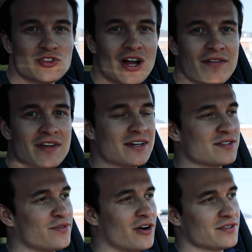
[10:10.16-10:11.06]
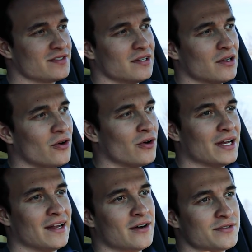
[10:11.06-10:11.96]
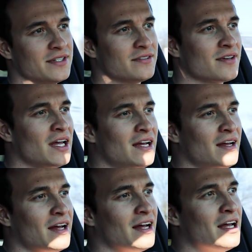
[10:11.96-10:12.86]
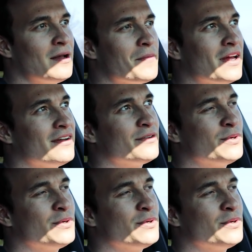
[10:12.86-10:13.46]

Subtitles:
driving as far as the law allows it. Another